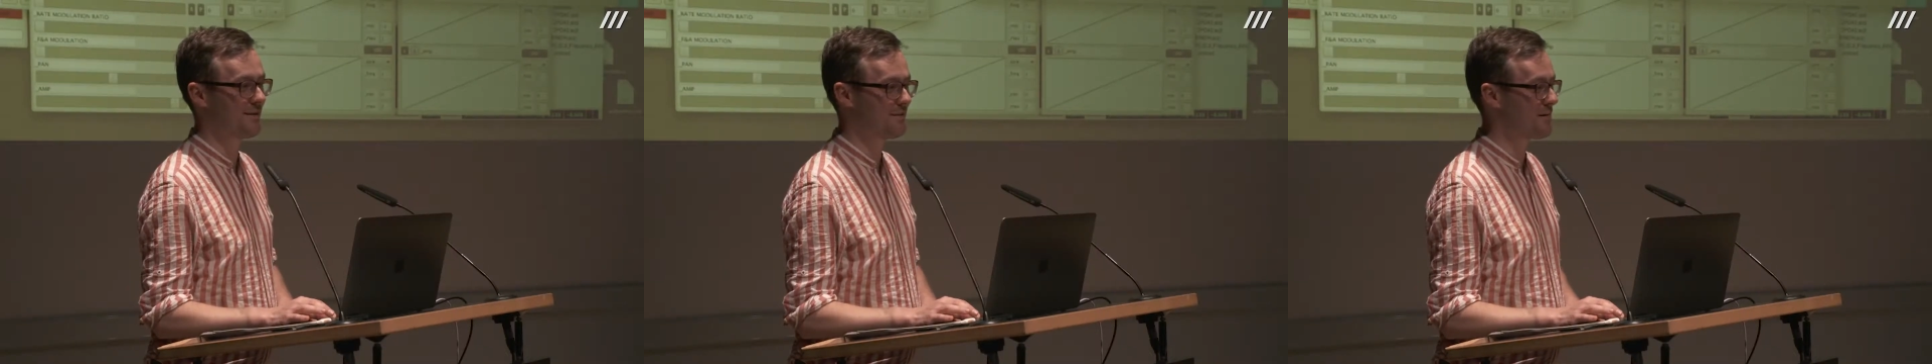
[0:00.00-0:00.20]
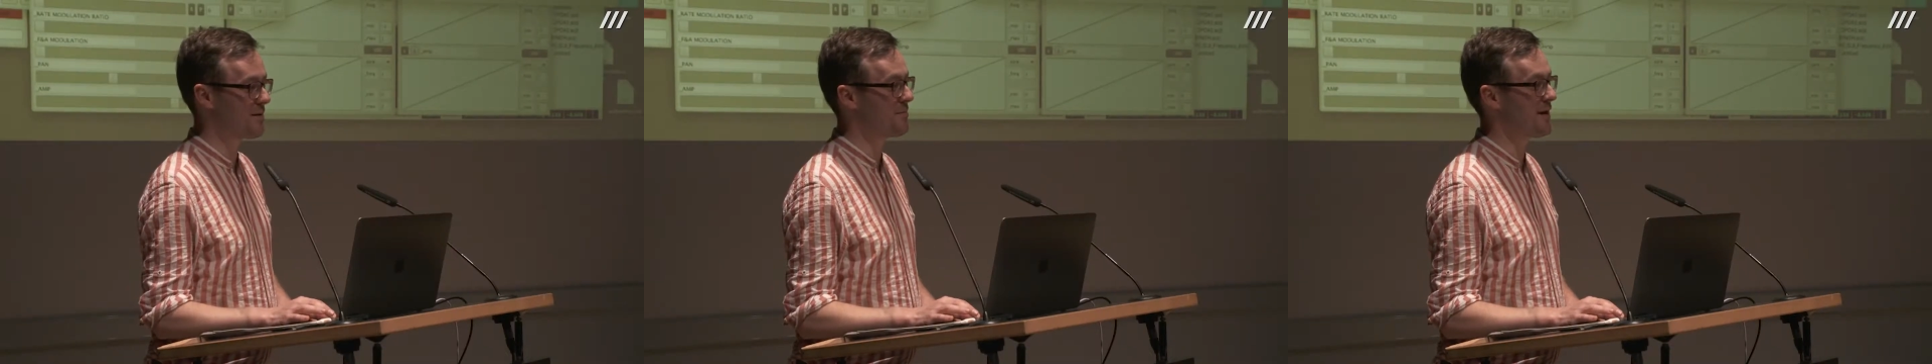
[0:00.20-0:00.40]

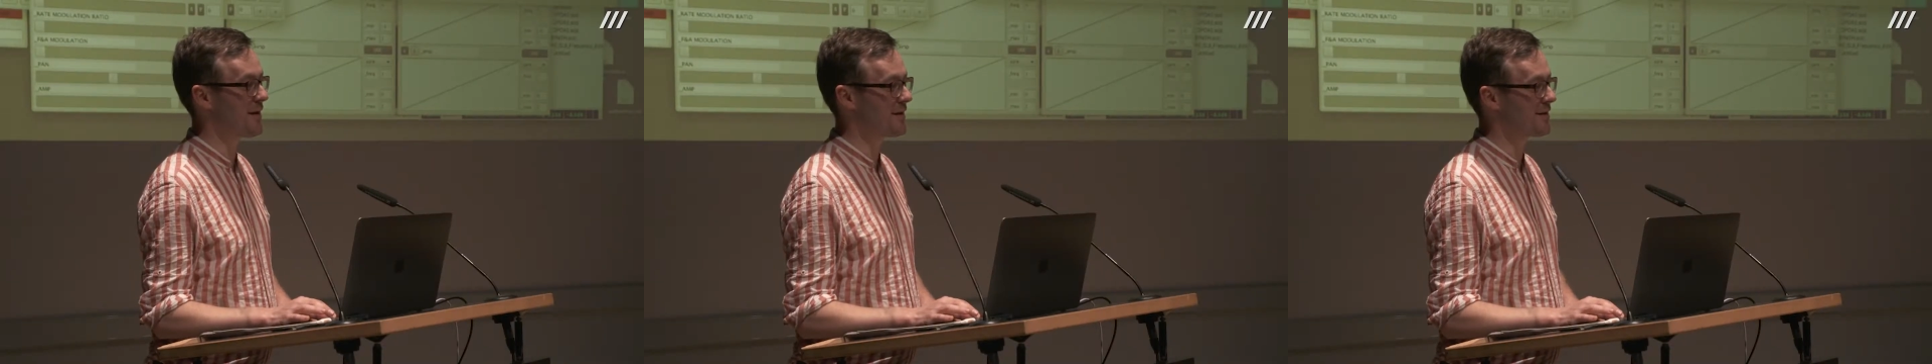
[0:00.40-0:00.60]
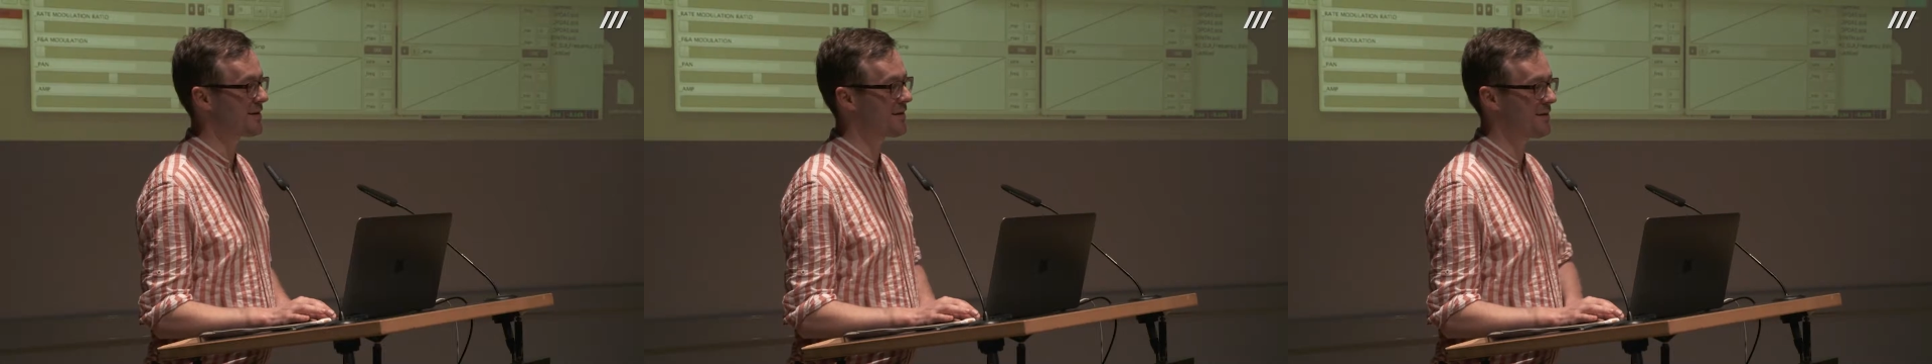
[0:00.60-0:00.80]
maybe I
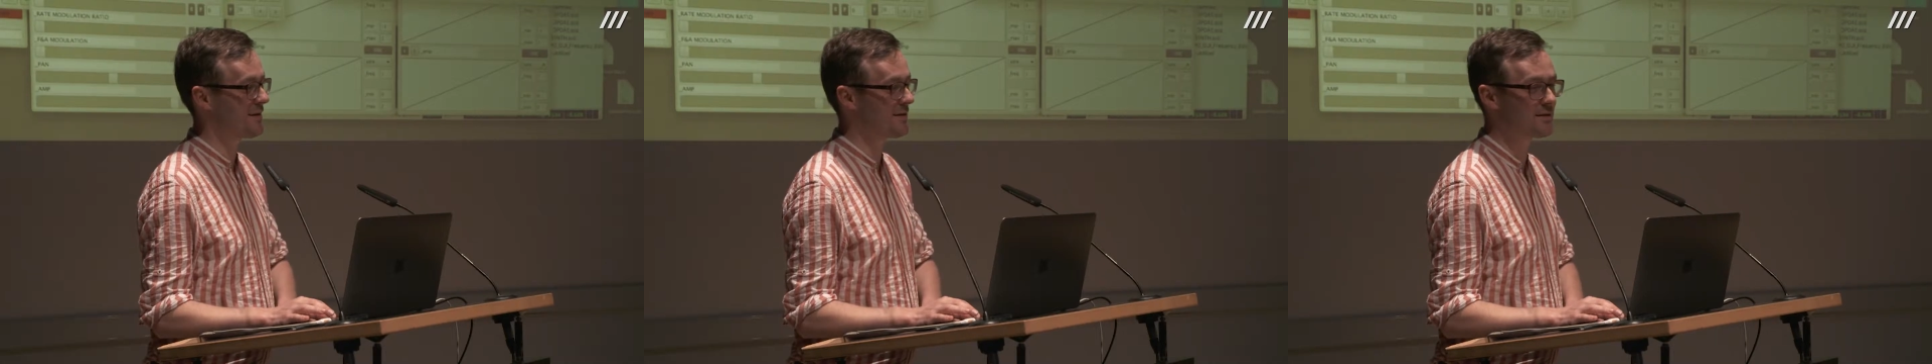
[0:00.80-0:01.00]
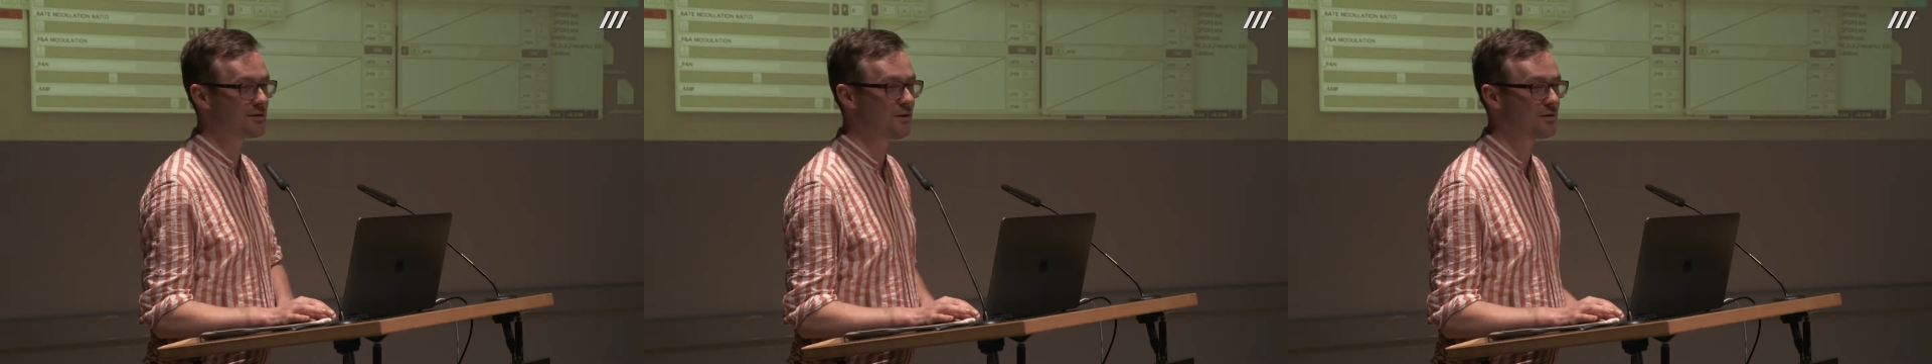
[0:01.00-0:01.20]
can get
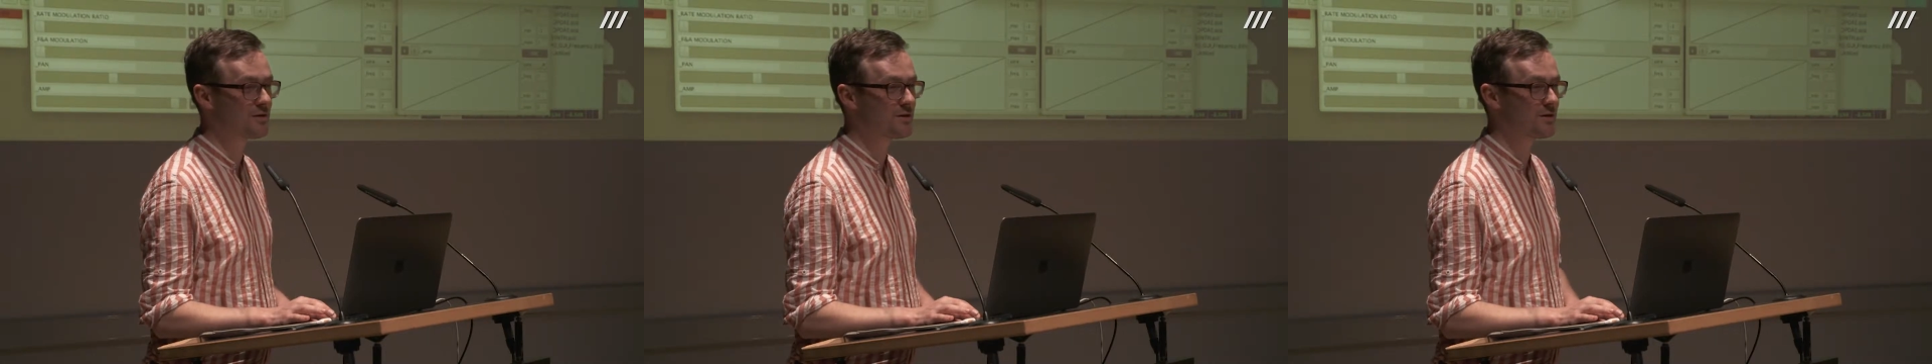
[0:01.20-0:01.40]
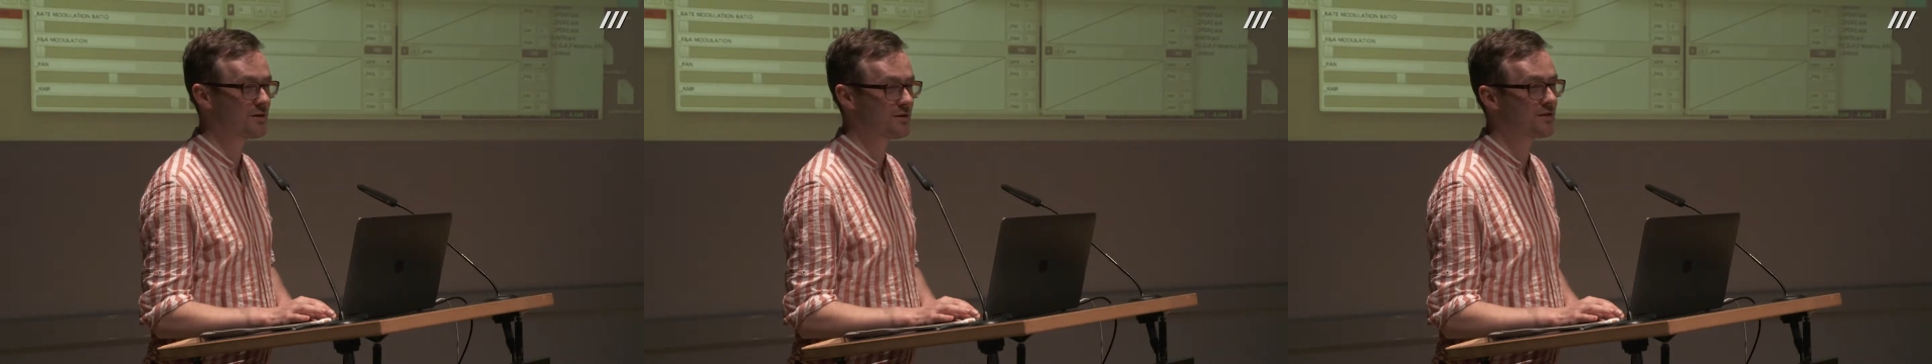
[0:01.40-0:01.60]
a Scottish